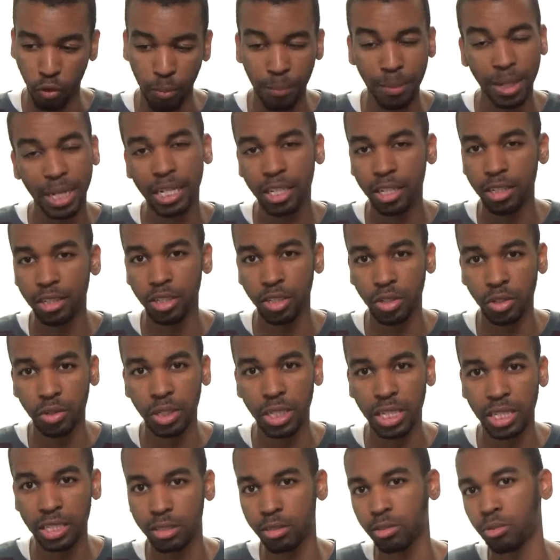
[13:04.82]
me to do
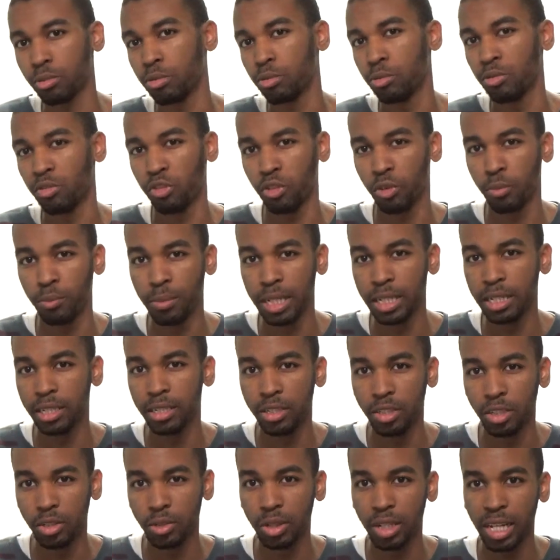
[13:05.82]
this, for me to
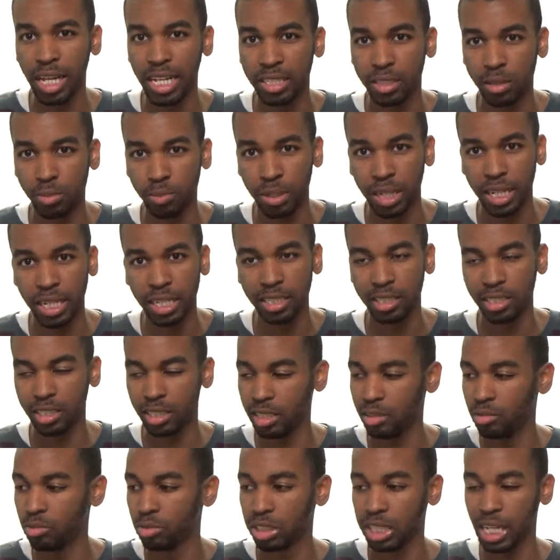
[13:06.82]
do Let's Plays,
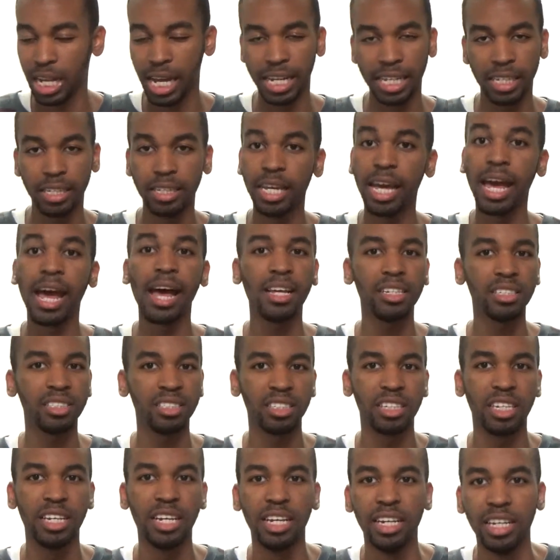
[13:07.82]
he was like,
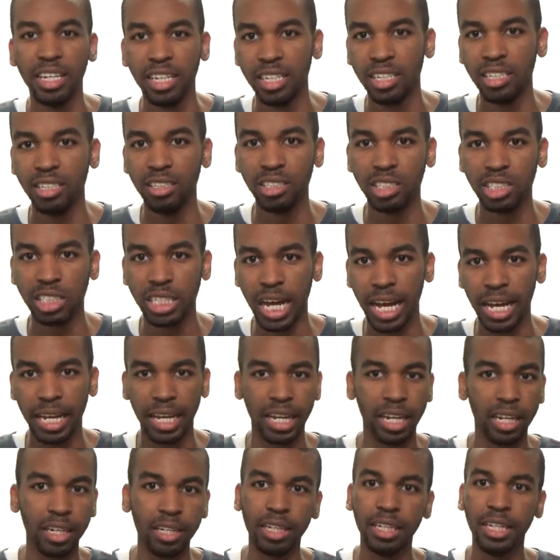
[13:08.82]
yes. He was like,
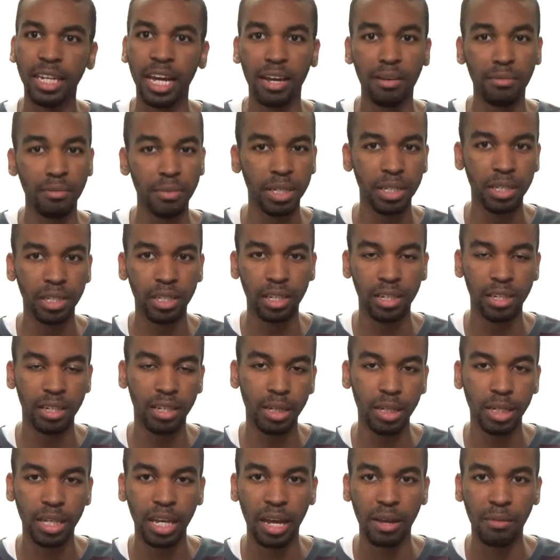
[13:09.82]
he gave me
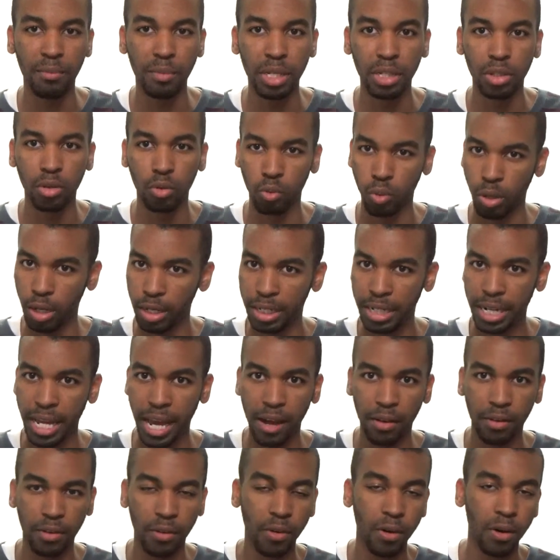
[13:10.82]
the
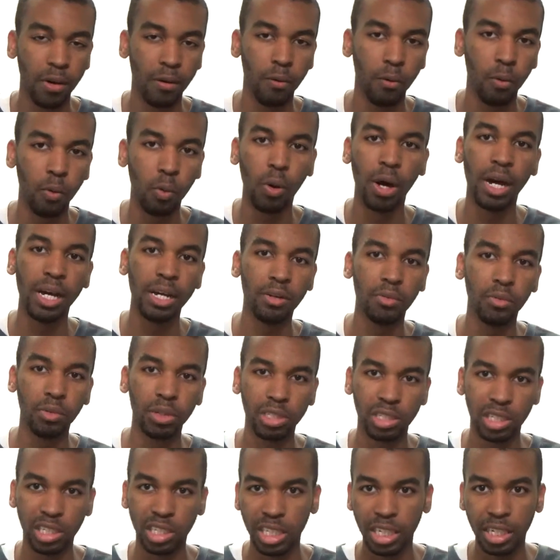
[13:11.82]
rundown on what
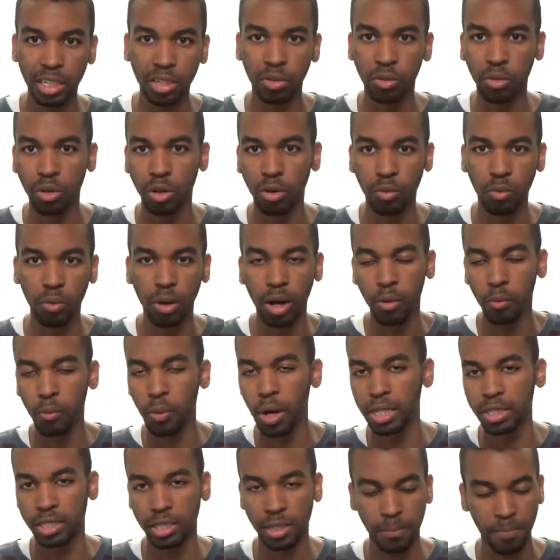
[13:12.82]
was legal and what
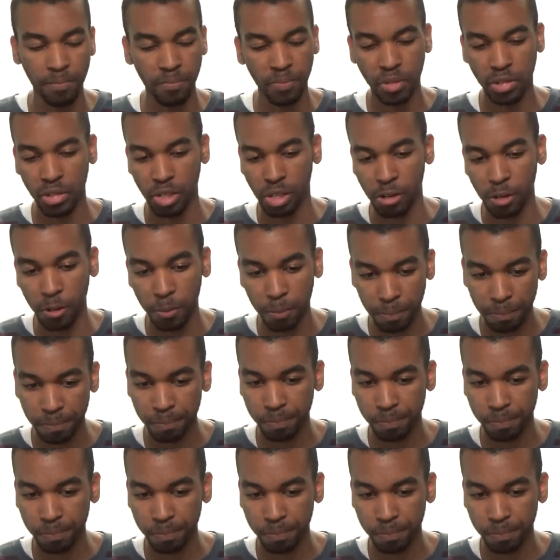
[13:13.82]
wasn't. So